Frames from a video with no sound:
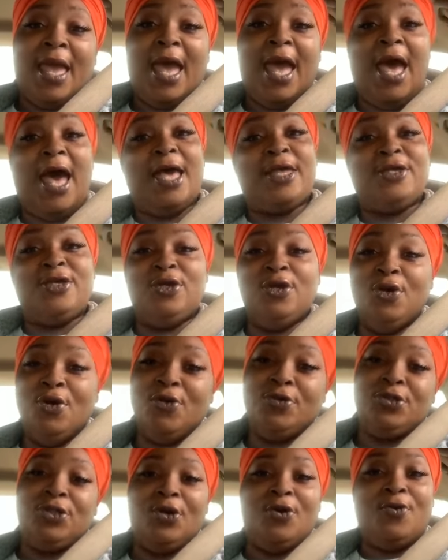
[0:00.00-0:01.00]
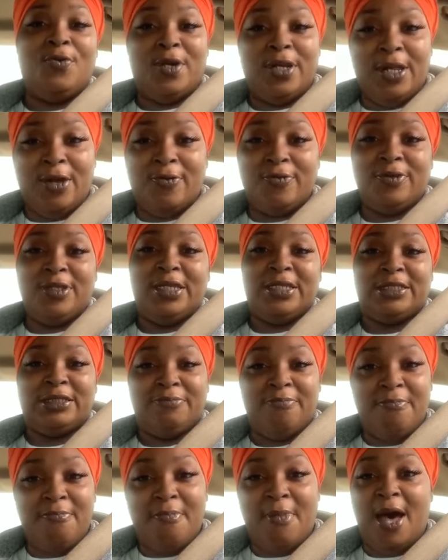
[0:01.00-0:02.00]
How you doing on
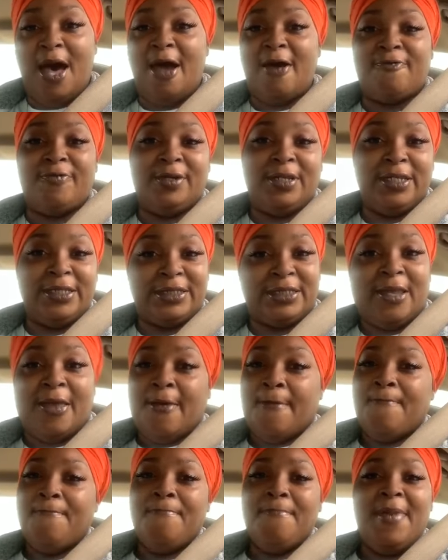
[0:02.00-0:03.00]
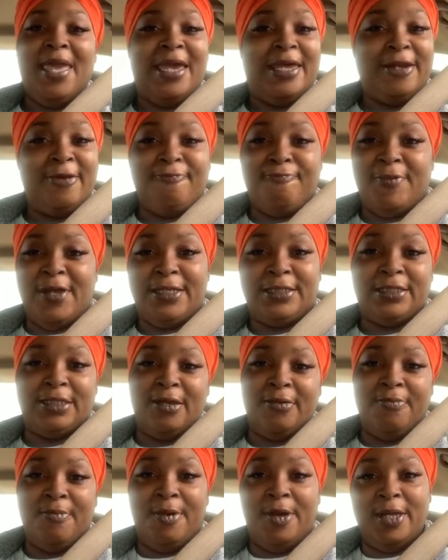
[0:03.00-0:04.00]
this marvelous
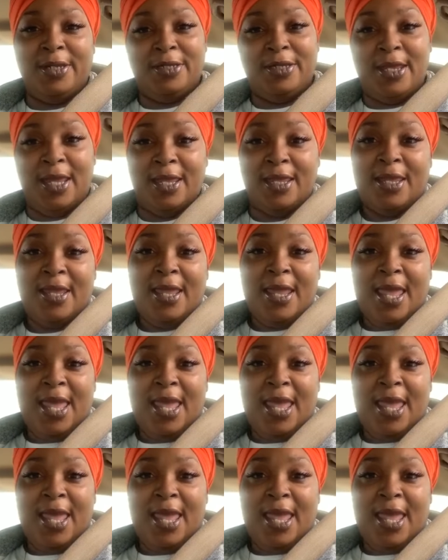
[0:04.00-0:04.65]
Manifesting Monday?